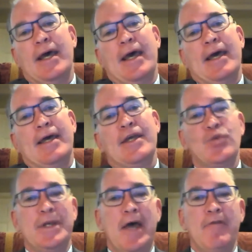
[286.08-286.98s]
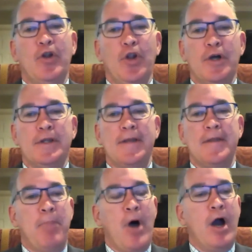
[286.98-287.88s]
is we never looked at the
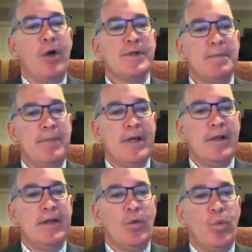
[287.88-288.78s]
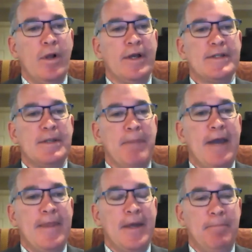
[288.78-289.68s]
borrower's ability and the willingness to pay
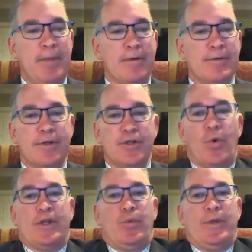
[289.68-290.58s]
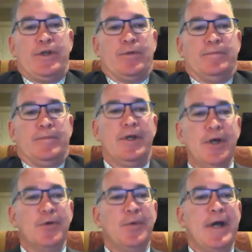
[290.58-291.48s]
their bills. So what did we do?
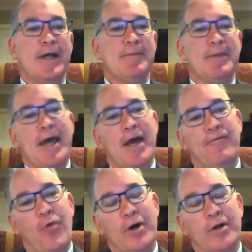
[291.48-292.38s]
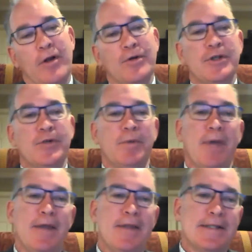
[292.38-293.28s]
We got somebody out of foreclosure, we
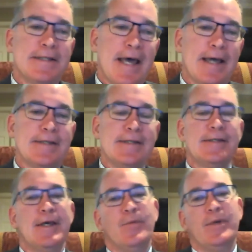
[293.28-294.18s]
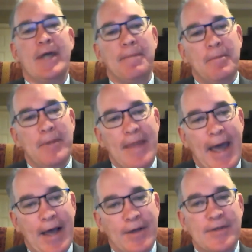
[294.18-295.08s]
paid their taxes, we kept them in the
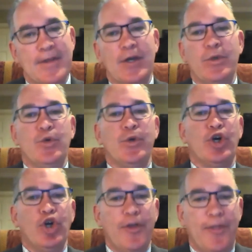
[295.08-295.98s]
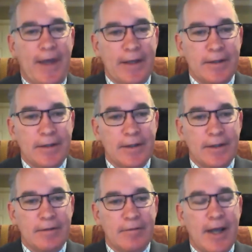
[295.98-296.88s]
house thinking we're doing a good thing,
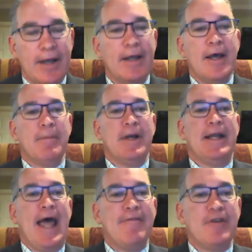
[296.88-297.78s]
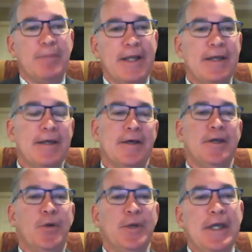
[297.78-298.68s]
right? But inevitably,
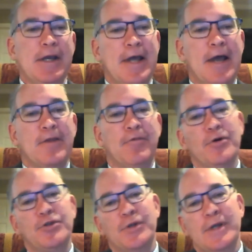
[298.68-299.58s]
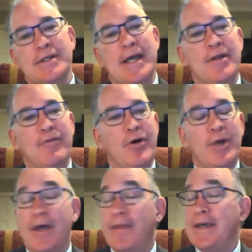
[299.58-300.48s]
a year down the road, 2 years down the road,
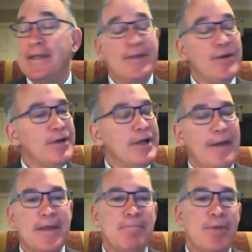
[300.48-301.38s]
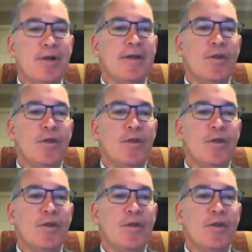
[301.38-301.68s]
they still didn't have the ability and the